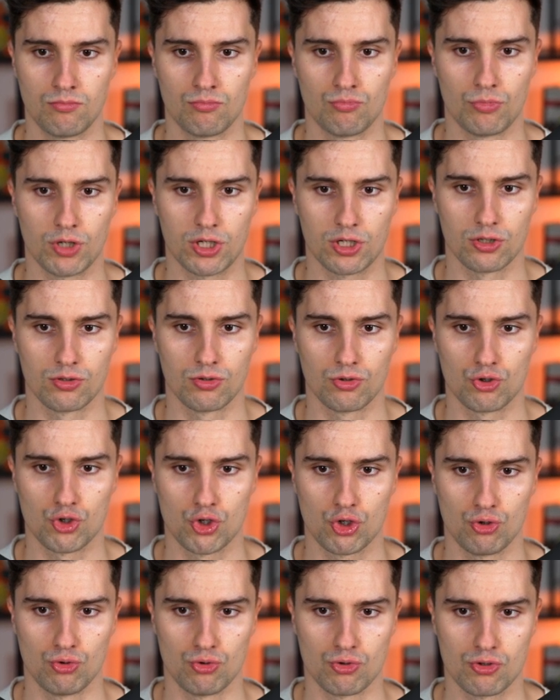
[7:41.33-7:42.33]
We can
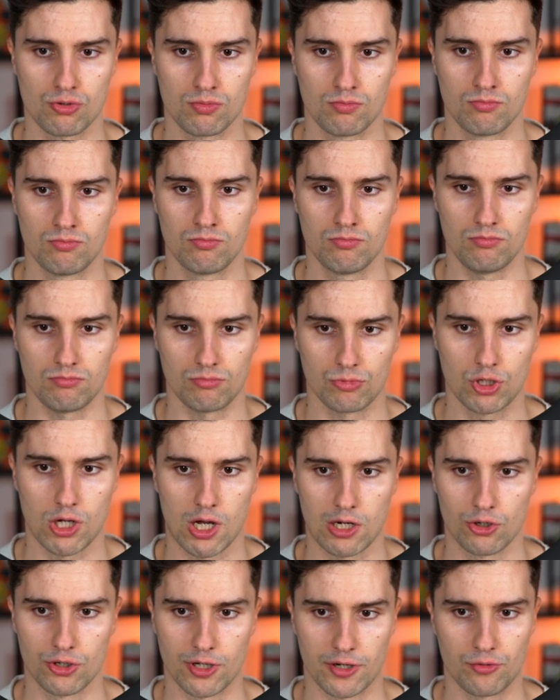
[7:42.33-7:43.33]
choose
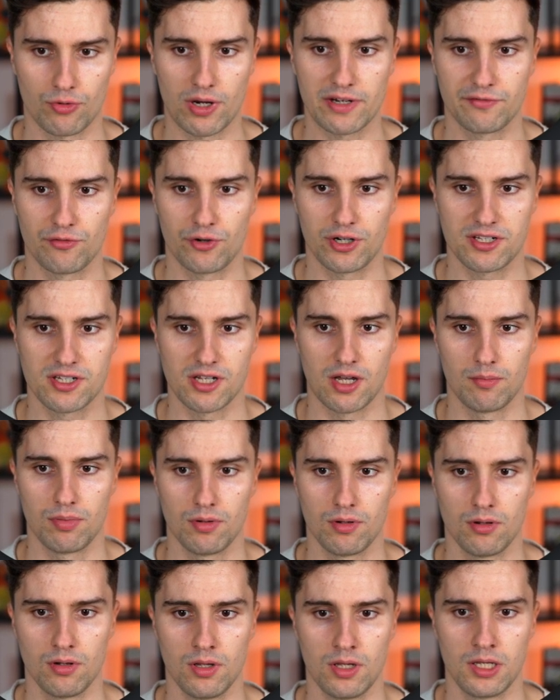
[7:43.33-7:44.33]
color.red, for
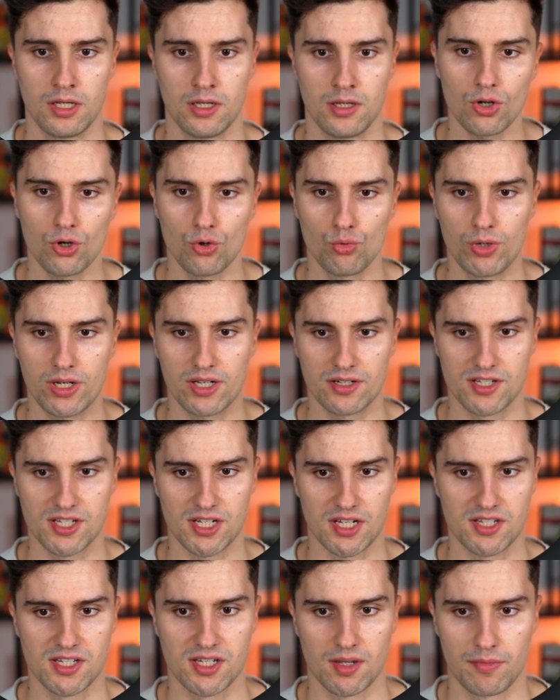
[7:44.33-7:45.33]
example. We can
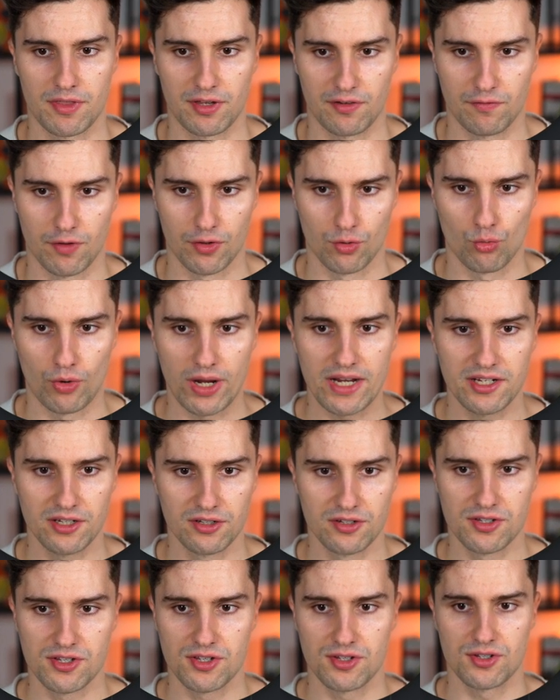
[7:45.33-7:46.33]
set something for the
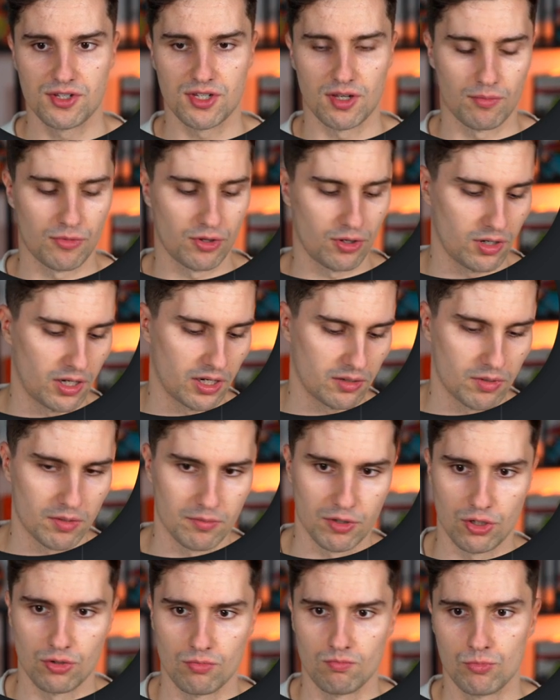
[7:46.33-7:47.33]
radius, something like
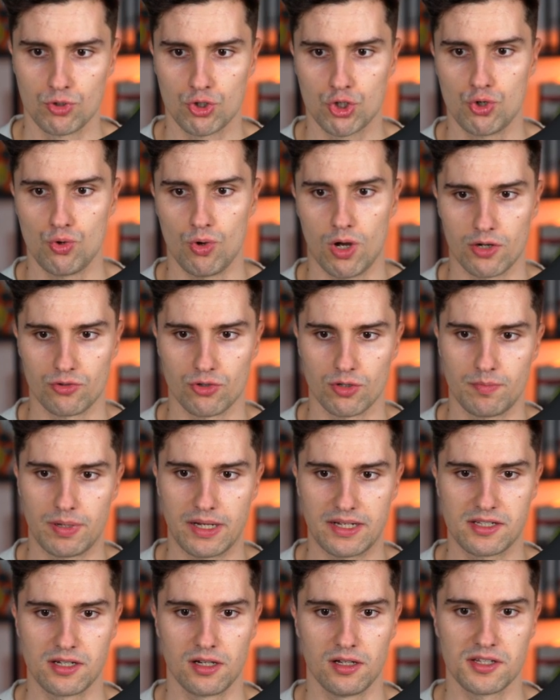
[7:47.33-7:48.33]
maybe 200
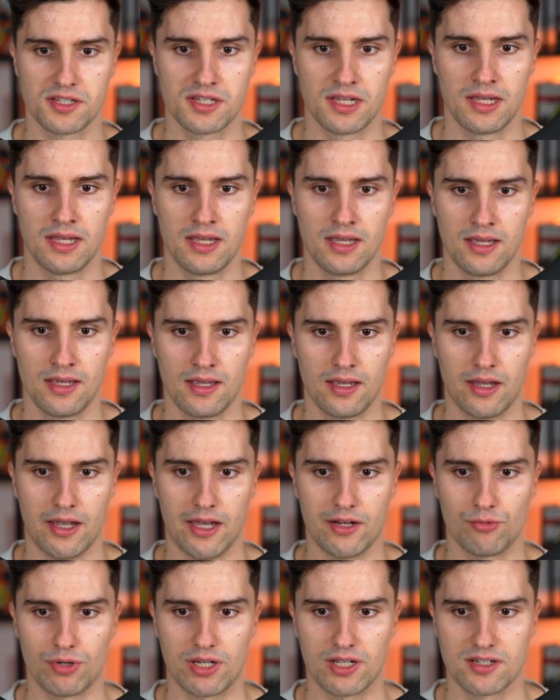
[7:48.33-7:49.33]
pixels.
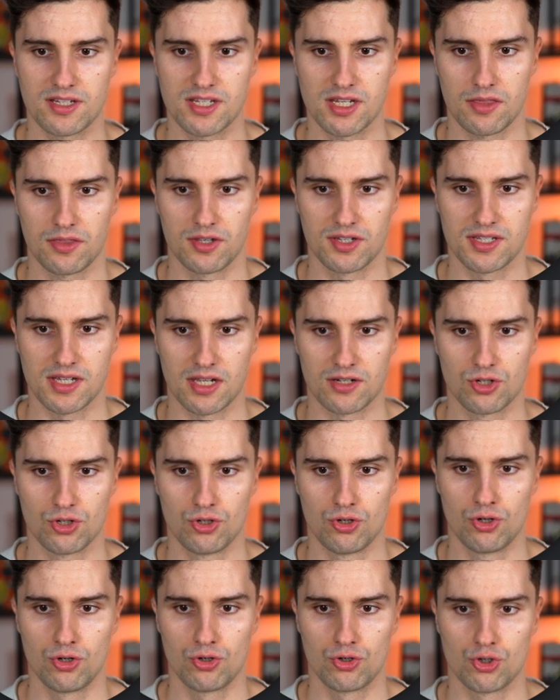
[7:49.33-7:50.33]
And we can set the
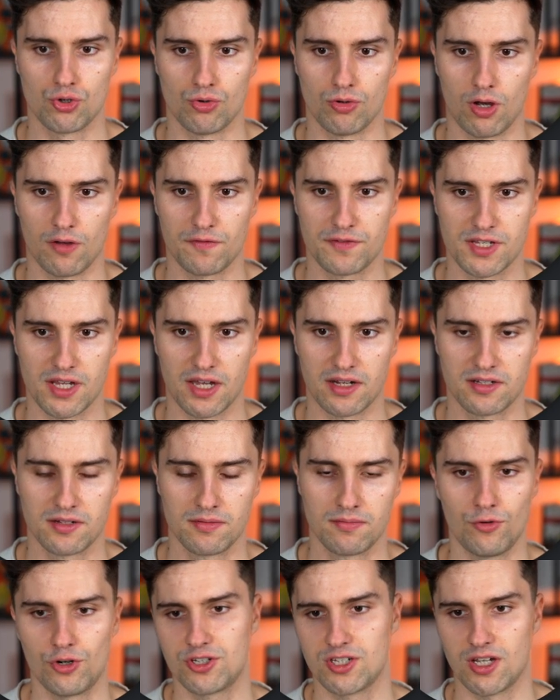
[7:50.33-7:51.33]
center to an offset,
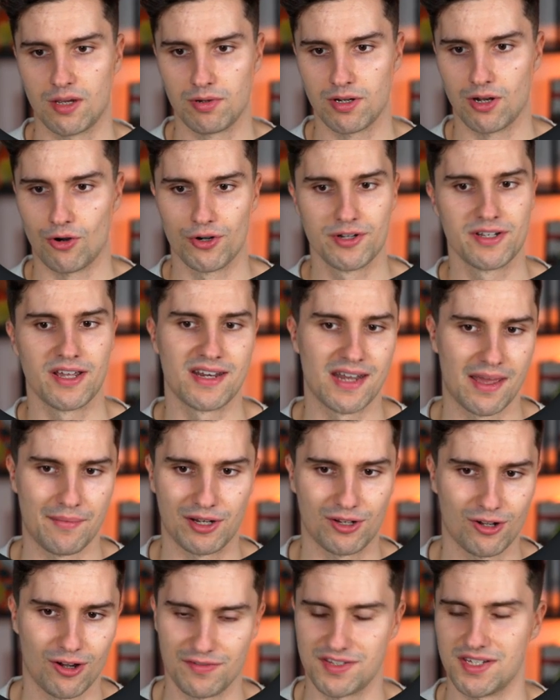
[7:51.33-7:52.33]
for example, our
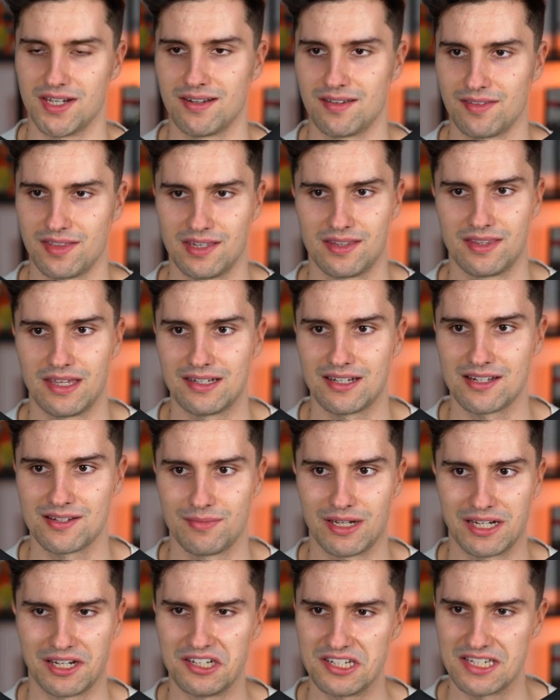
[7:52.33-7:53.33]
dynamic offset. That doesn't
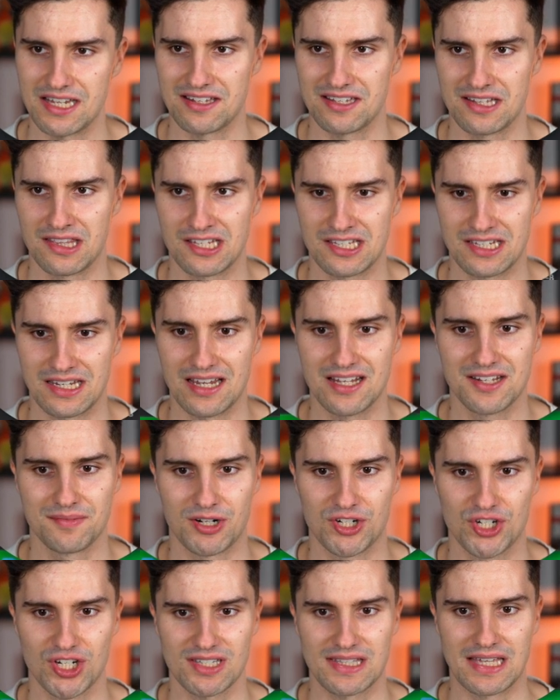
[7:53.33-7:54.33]
make any sense in this case,
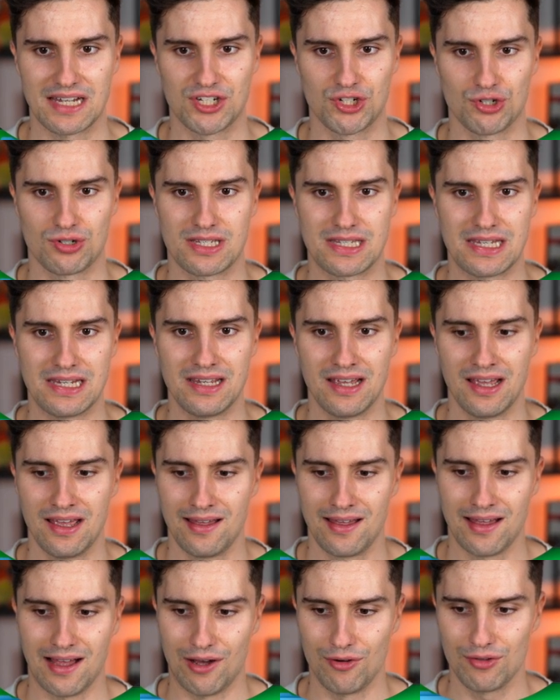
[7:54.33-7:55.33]
but just that you see
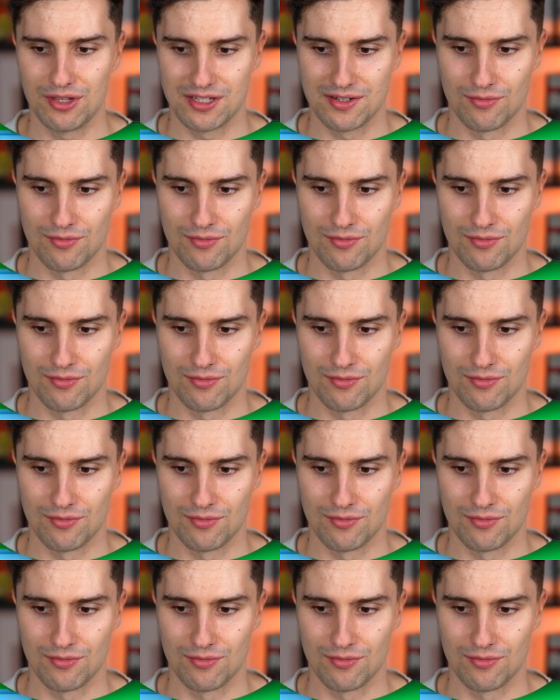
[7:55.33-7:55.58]
how this